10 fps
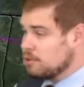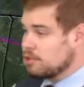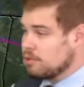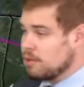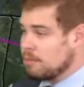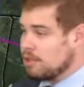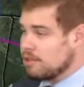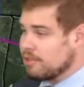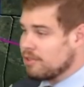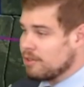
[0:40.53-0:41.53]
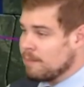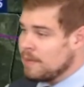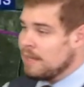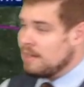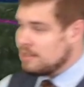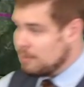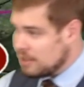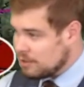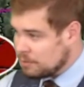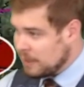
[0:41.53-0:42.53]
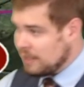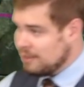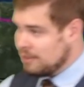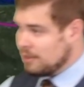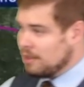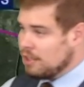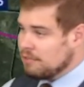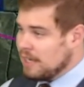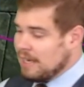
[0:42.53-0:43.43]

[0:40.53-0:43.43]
storm Arthur as it makes its way into the Gulf.